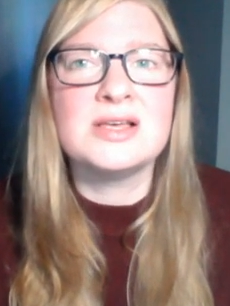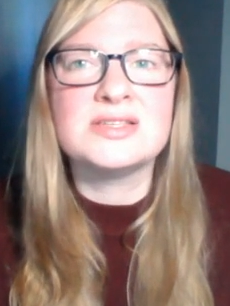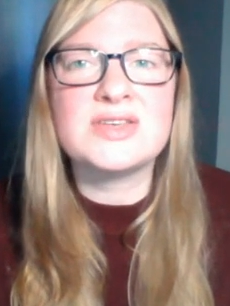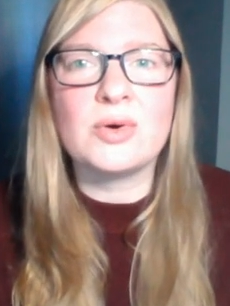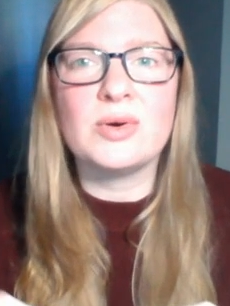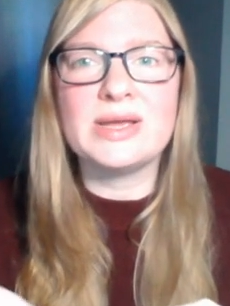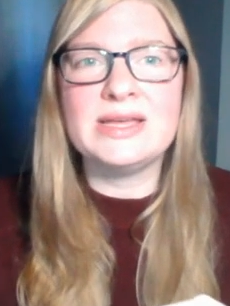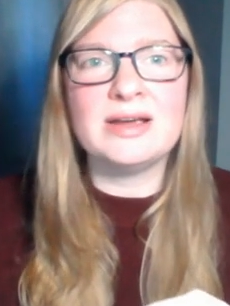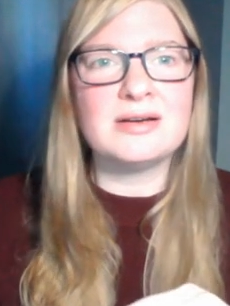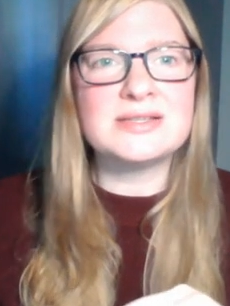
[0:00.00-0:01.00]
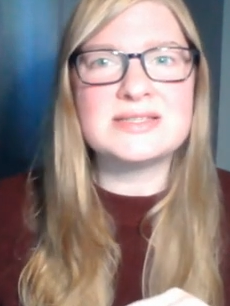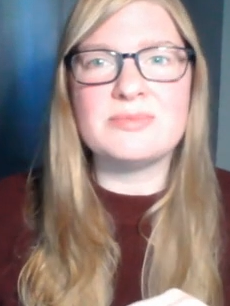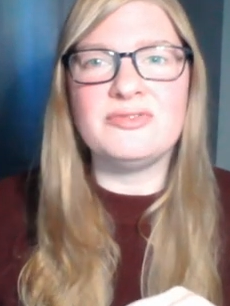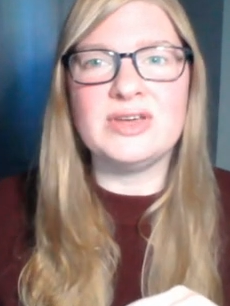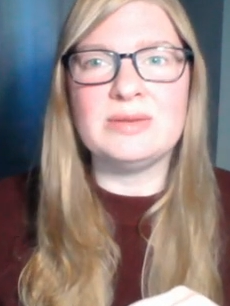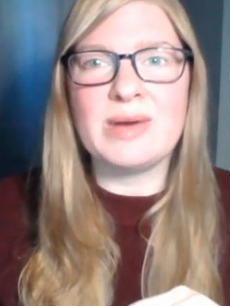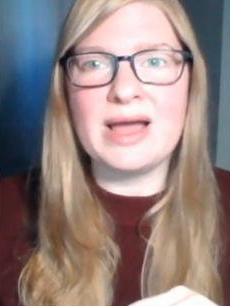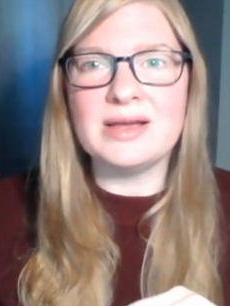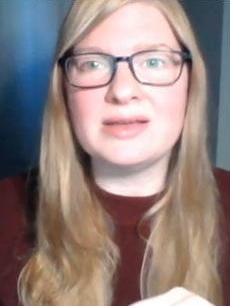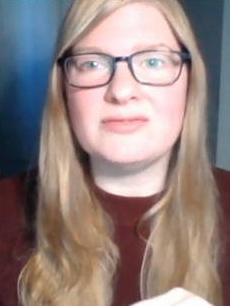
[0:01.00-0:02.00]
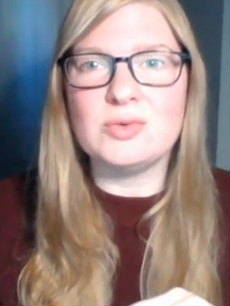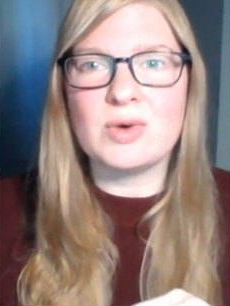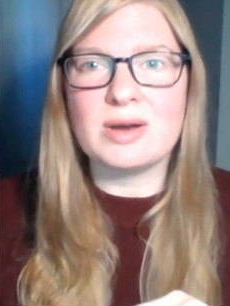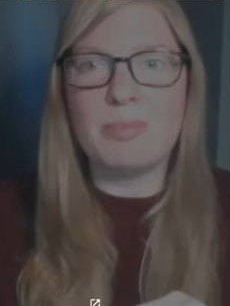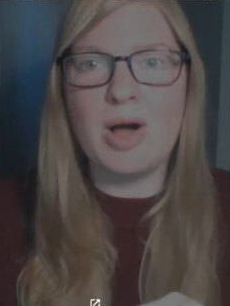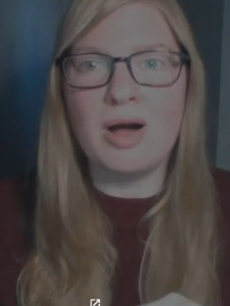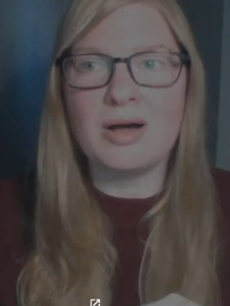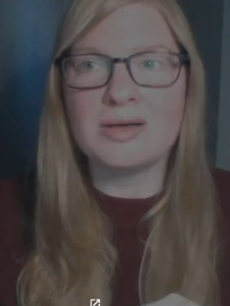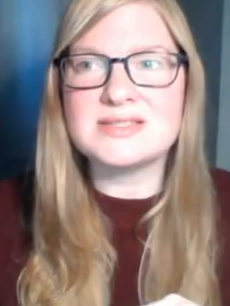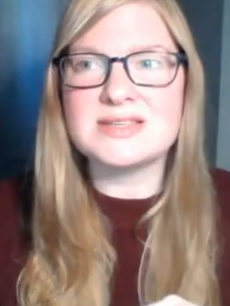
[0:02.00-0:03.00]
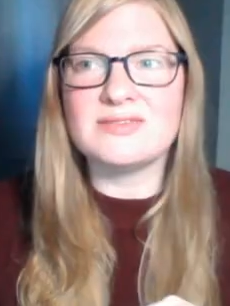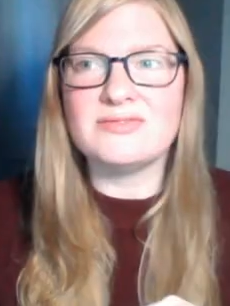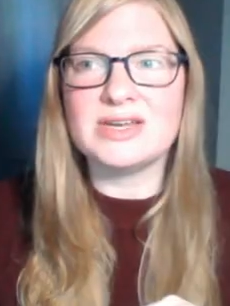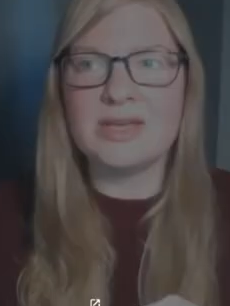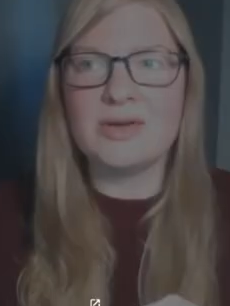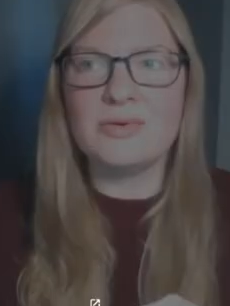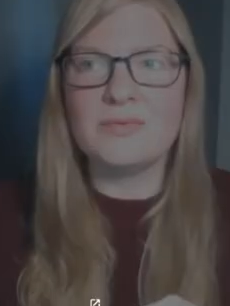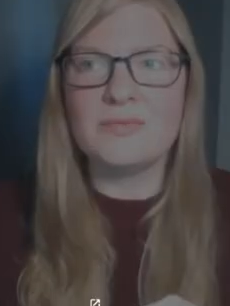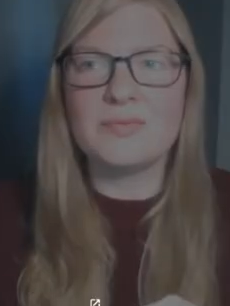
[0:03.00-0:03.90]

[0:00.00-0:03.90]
So here's some feedback if you want to pause the video.